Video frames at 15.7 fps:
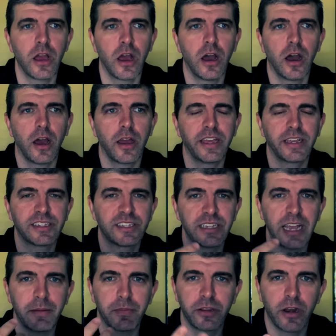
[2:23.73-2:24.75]
Uh,
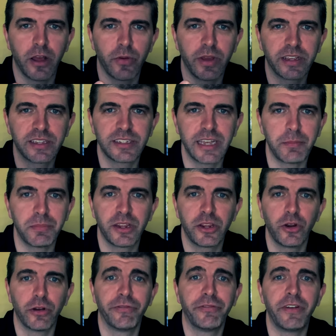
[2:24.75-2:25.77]
accept, you know, accepting
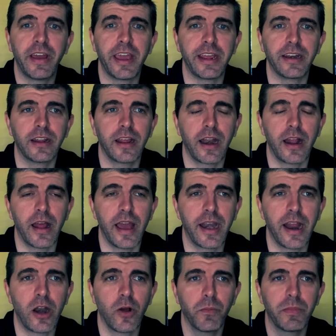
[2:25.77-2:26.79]
your fate. And I,
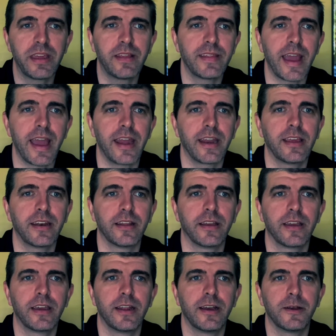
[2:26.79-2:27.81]
and I don't mean that in a,
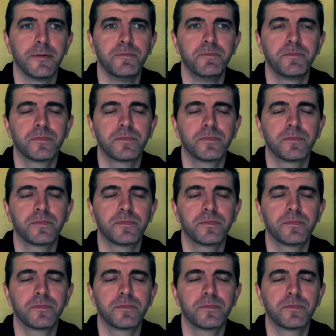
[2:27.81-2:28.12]
in a,